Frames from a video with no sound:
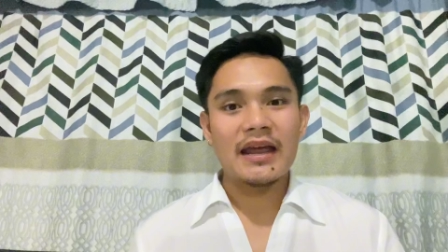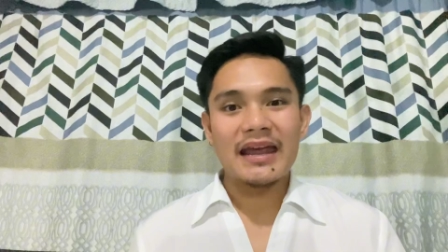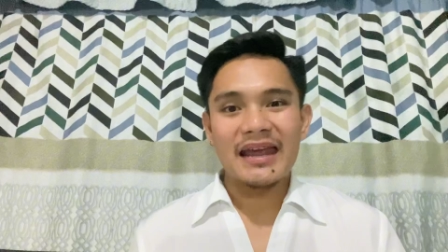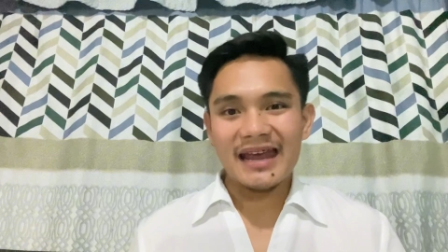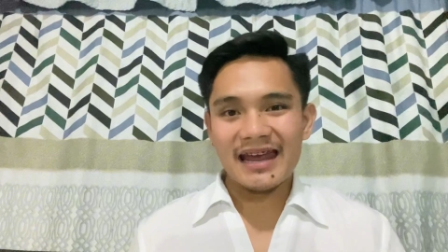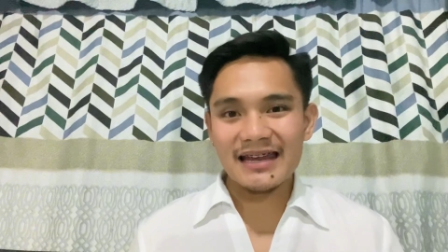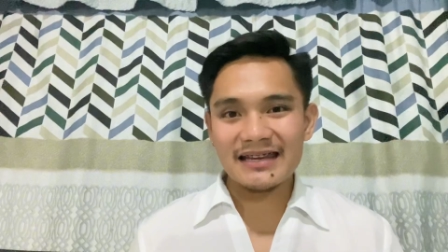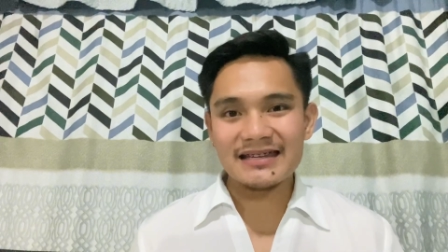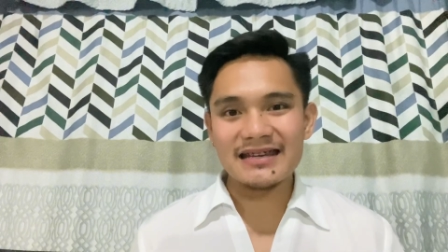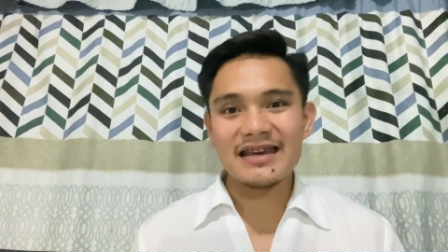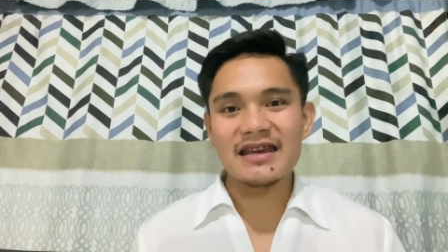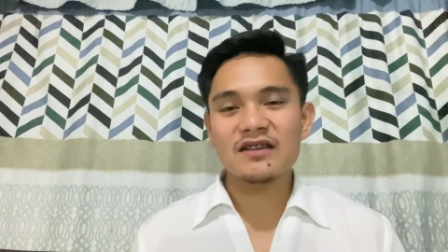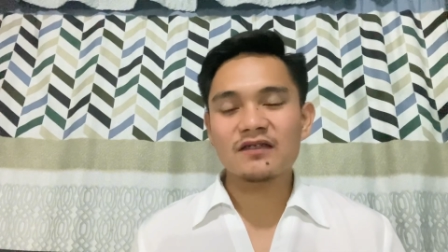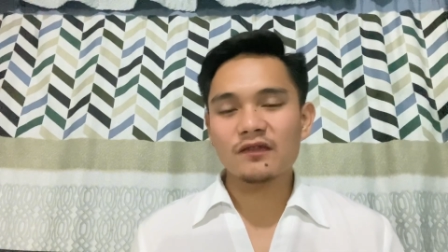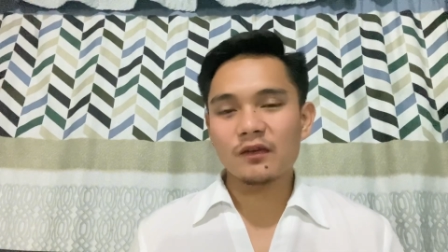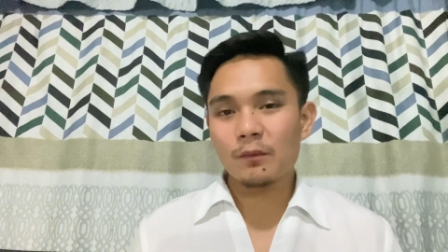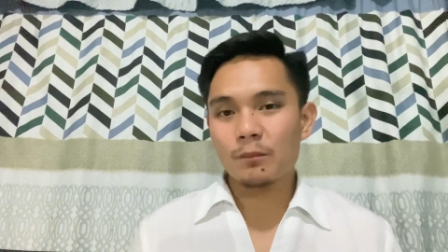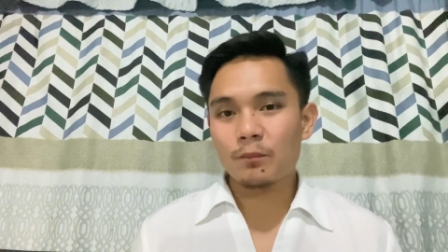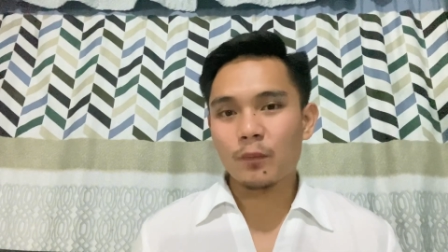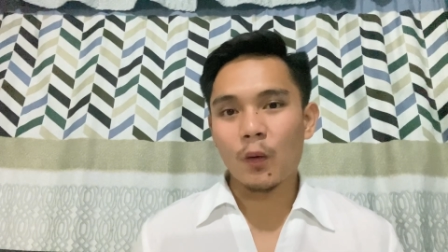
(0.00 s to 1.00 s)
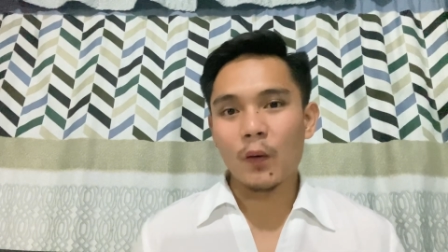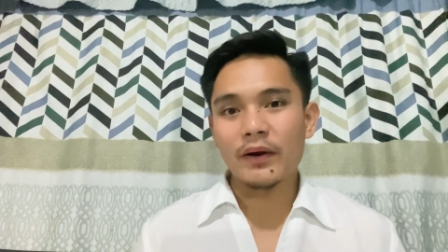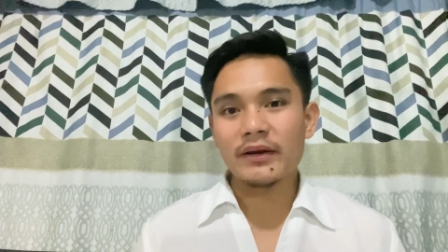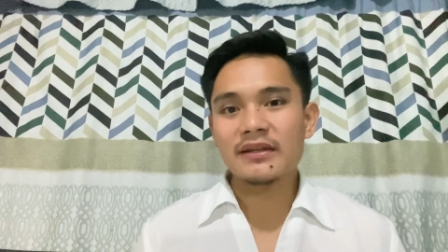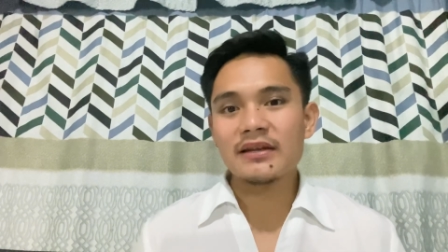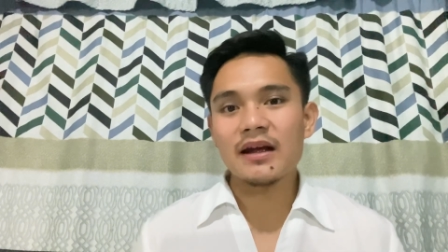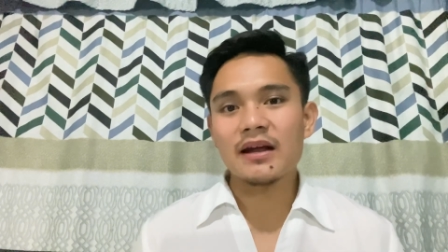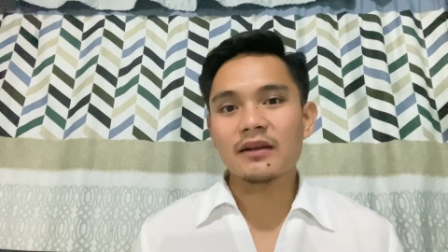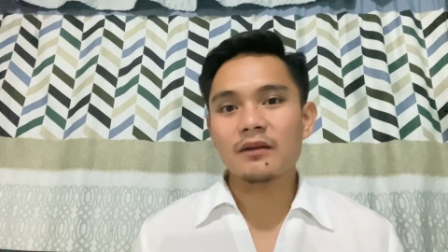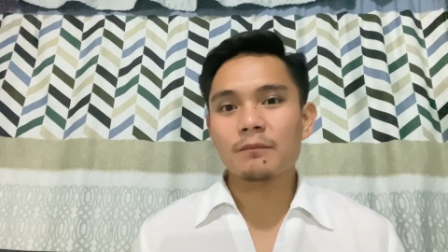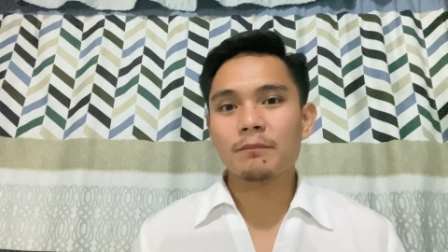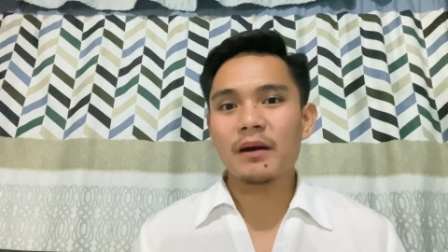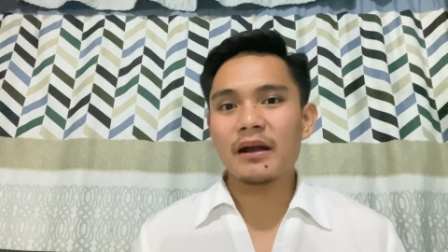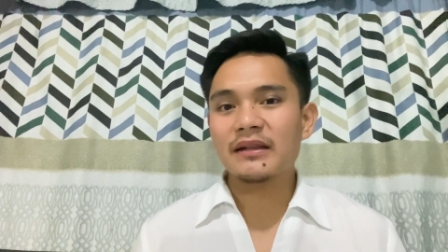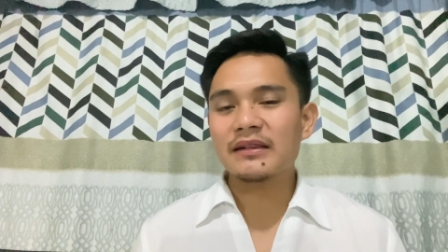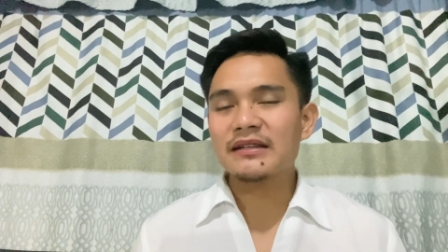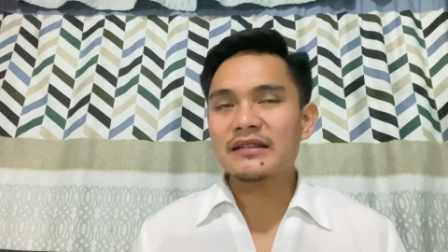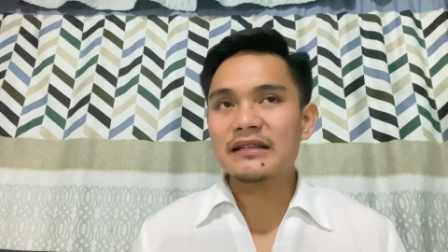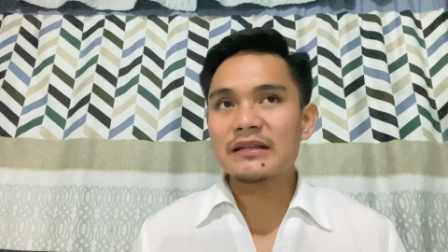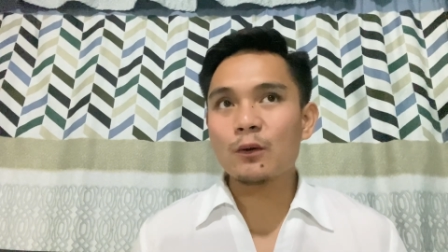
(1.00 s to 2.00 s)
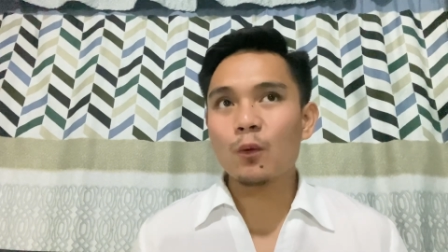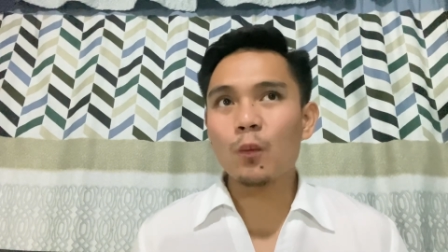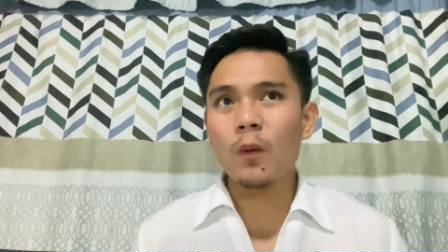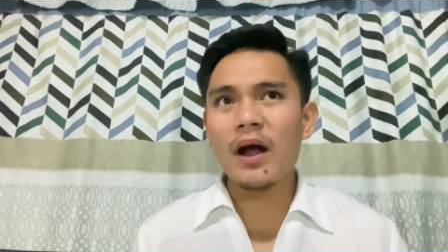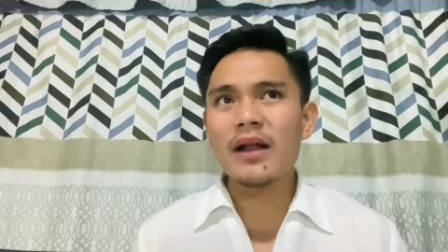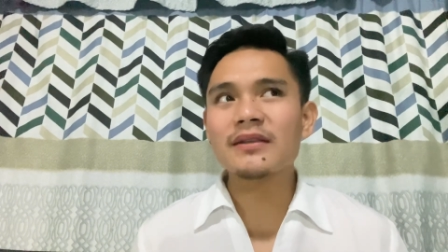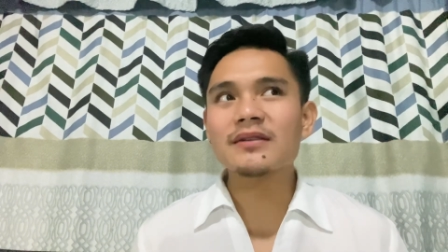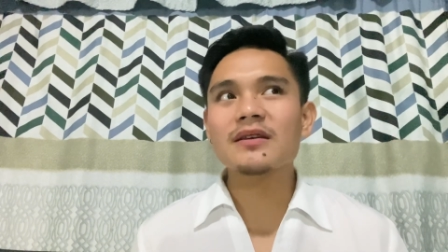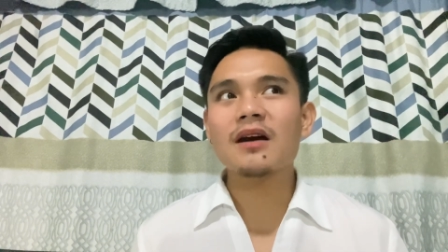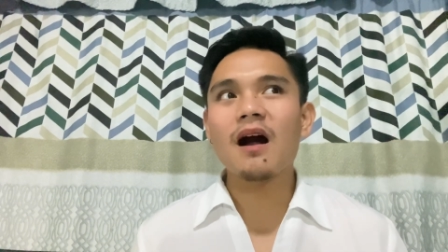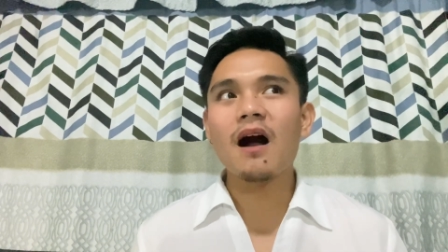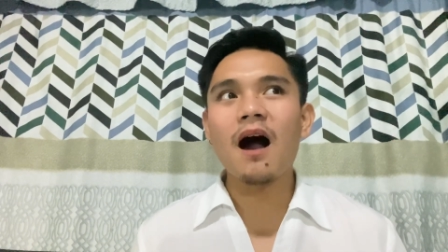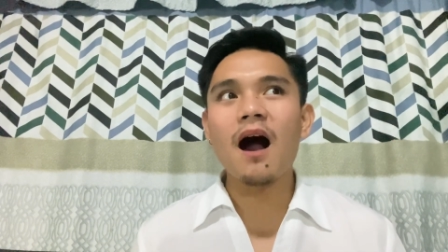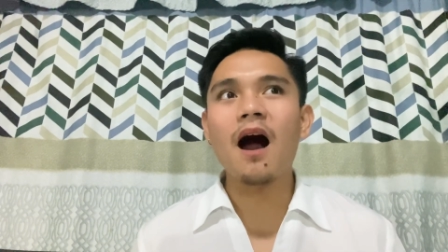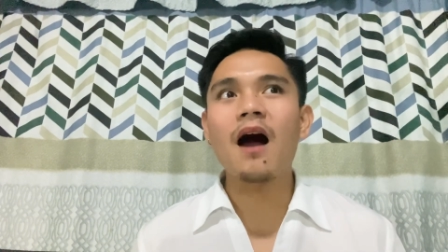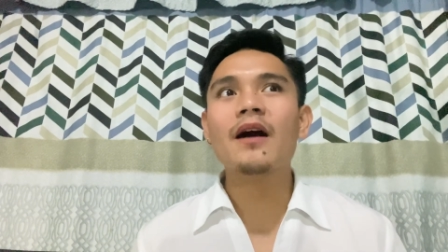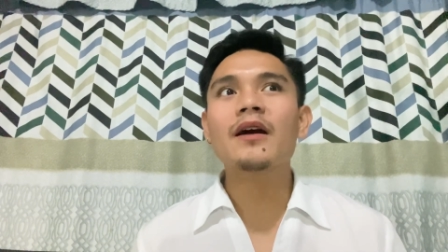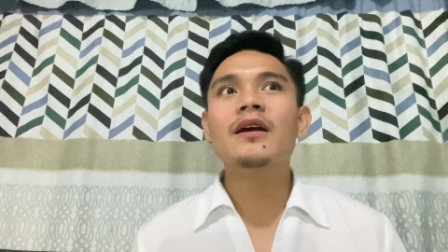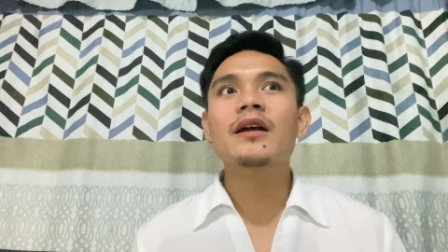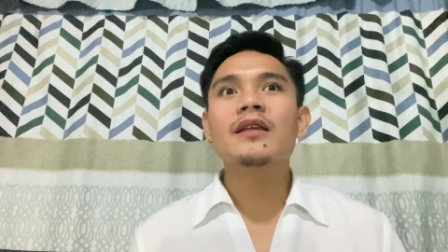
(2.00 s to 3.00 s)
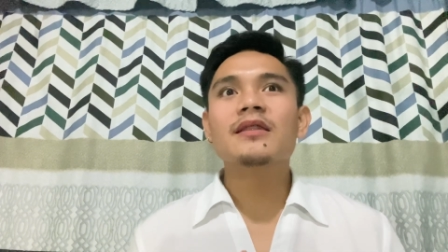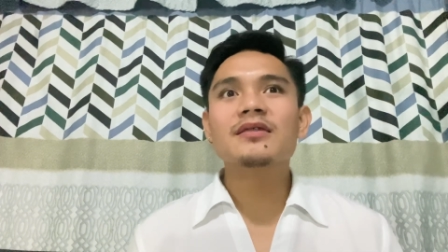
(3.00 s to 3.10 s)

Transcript: it is important. But what are